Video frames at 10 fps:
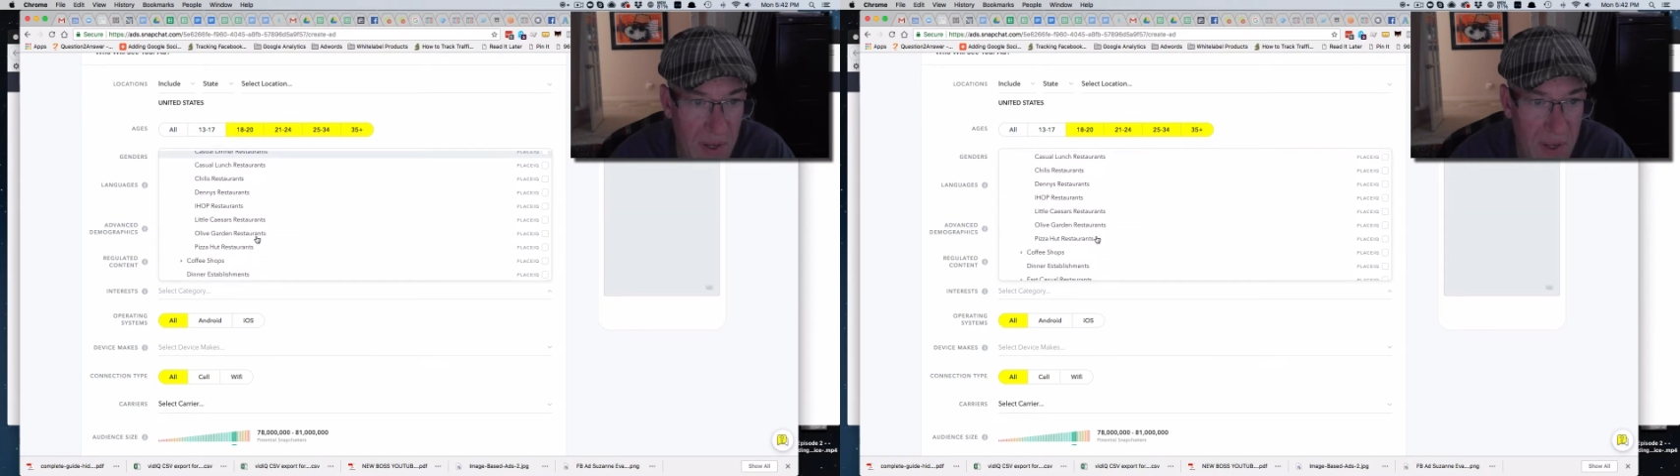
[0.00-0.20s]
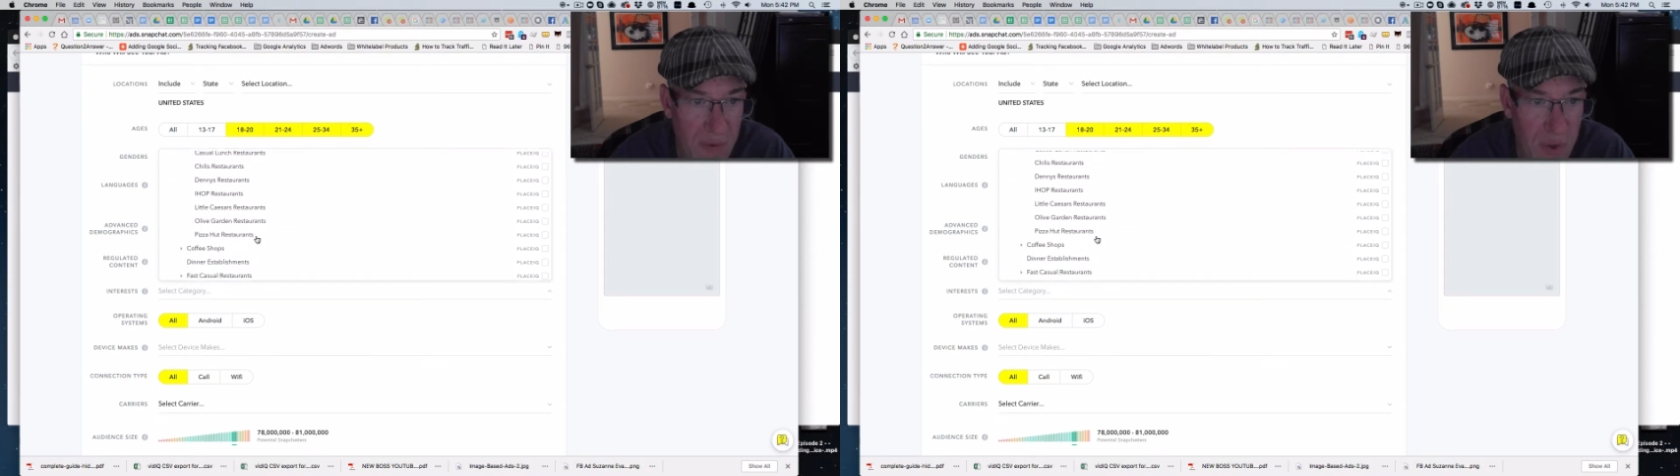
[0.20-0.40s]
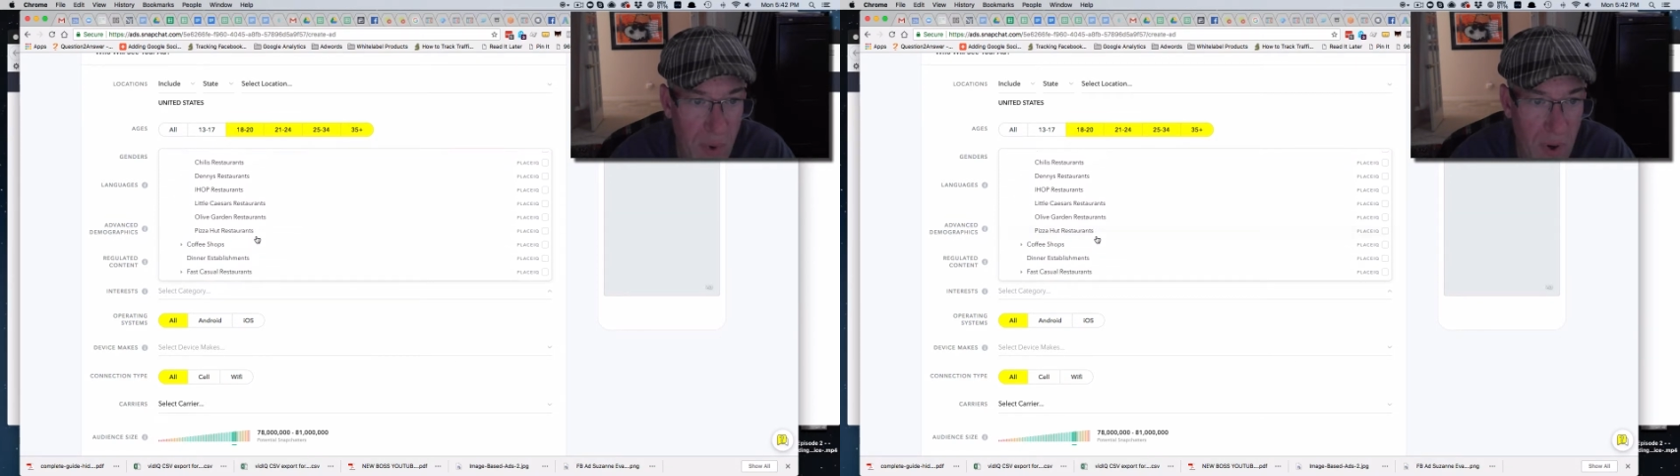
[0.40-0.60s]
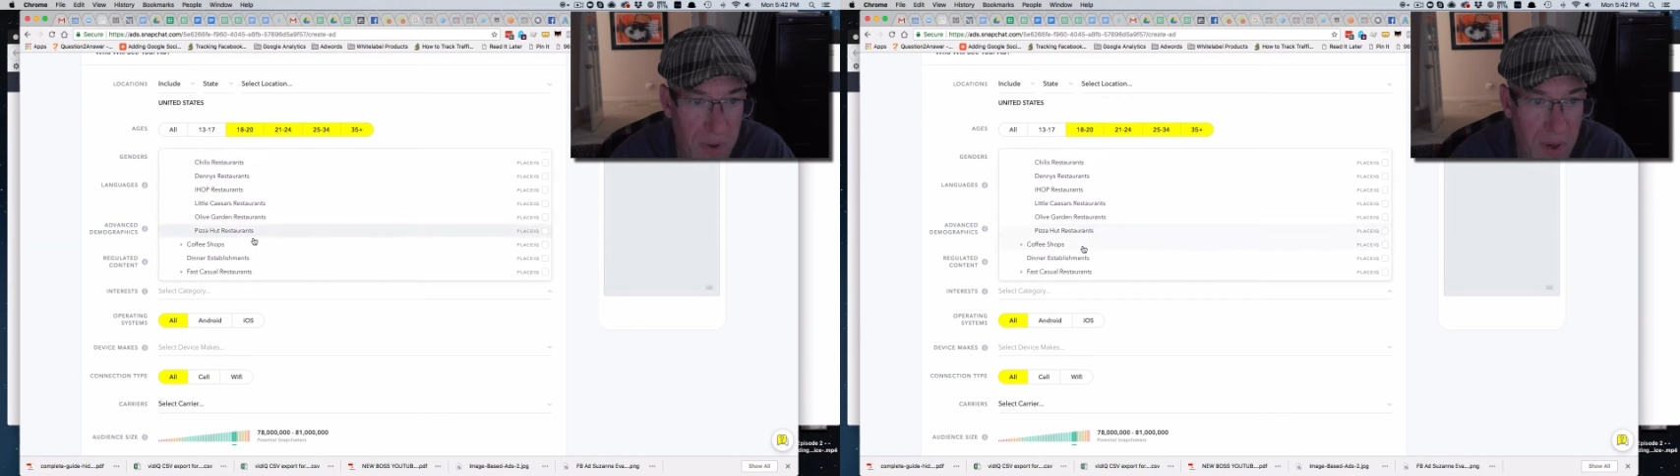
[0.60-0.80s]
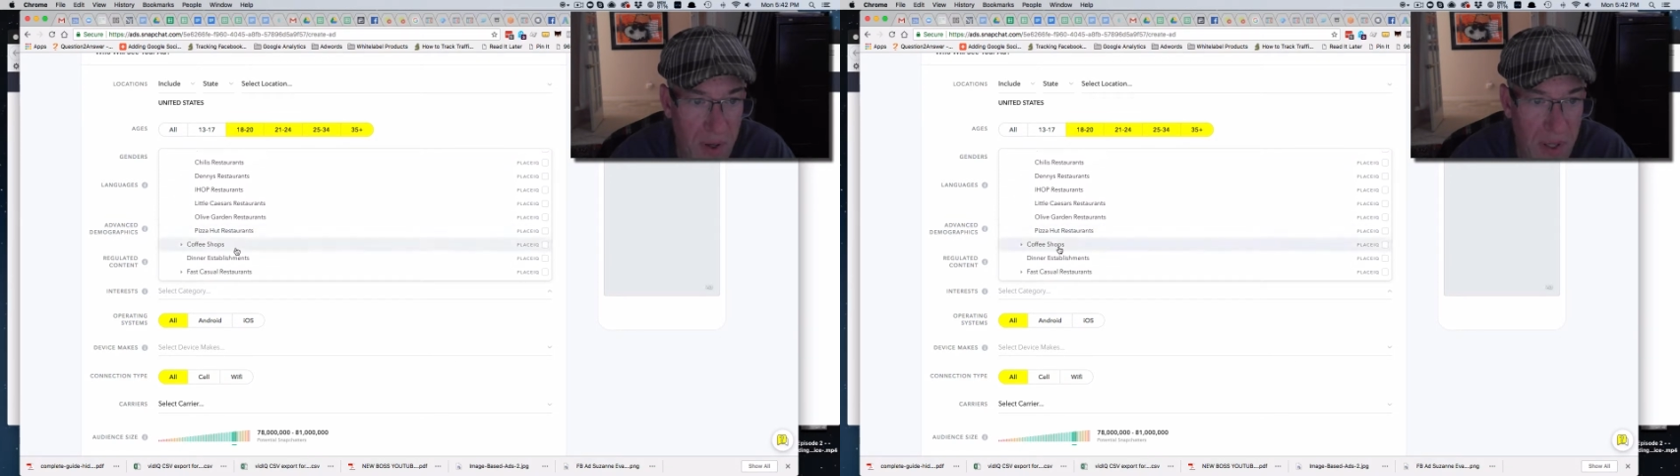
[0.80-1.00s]
you are
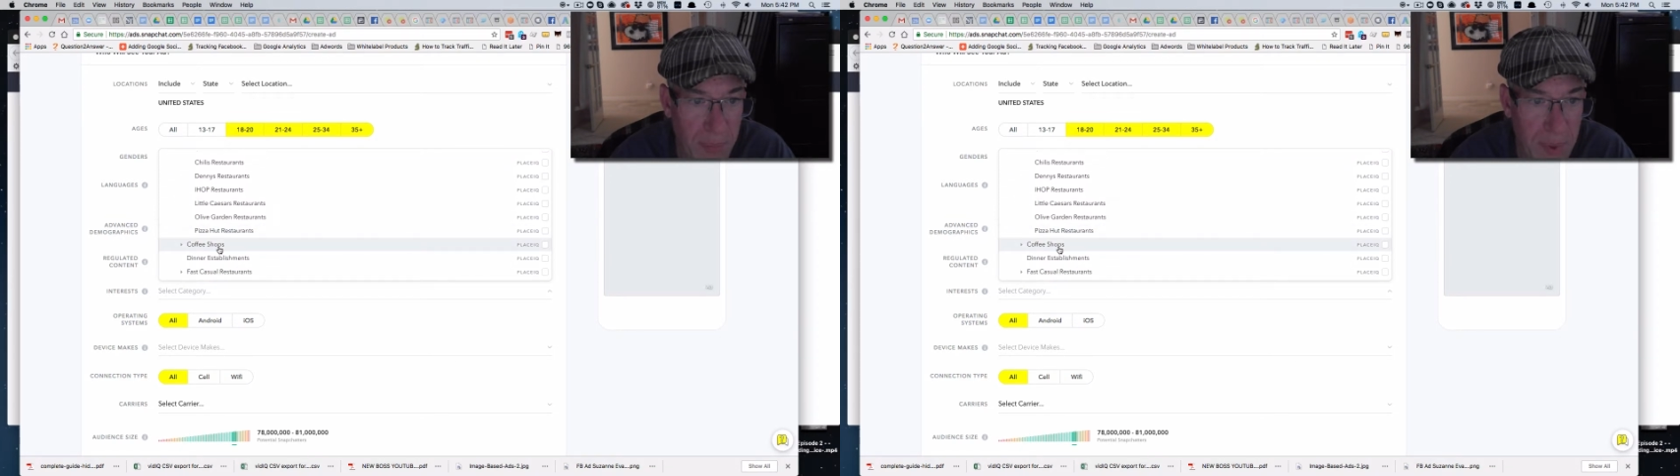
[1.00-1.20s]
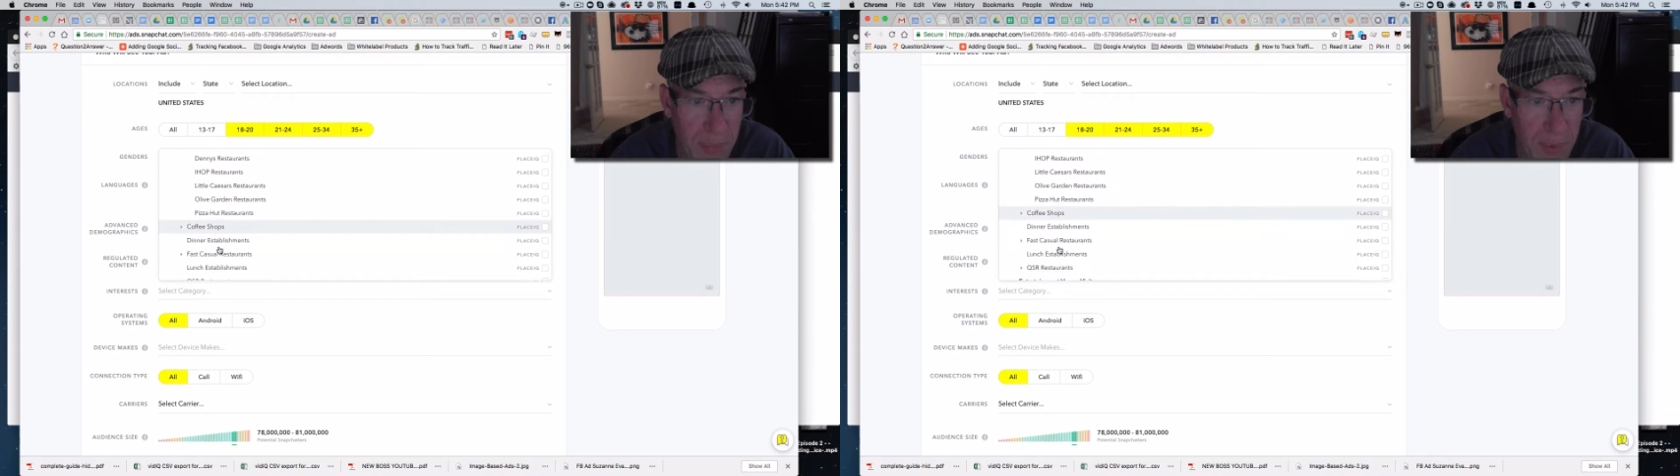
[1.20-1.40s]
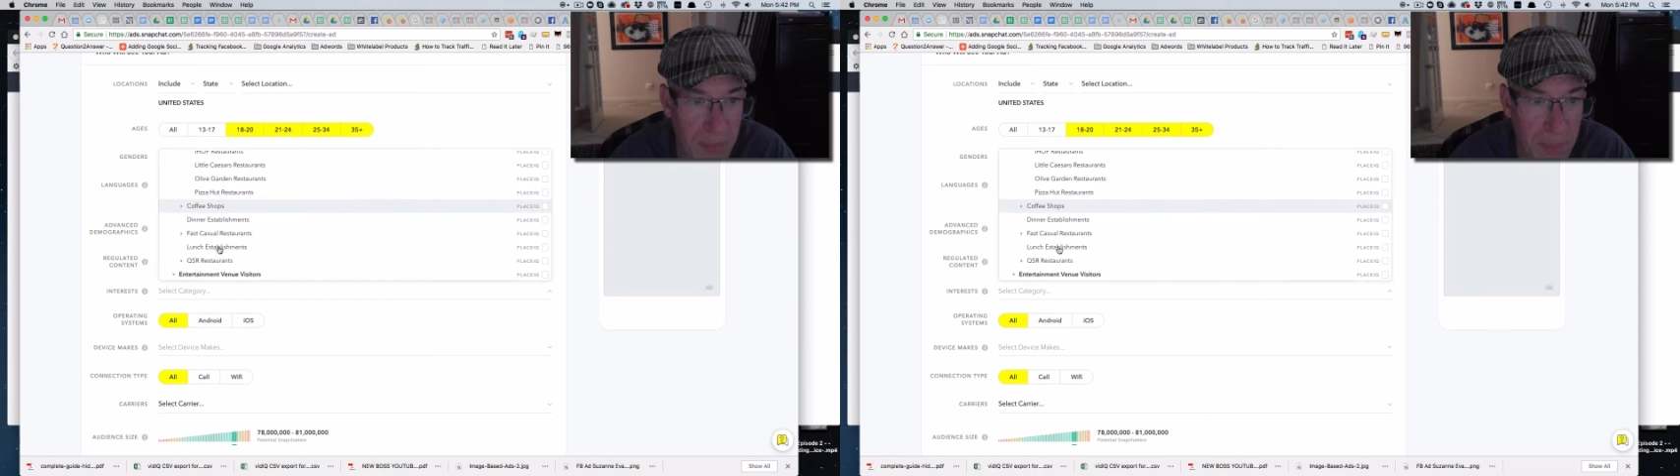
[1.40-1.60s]
targeting people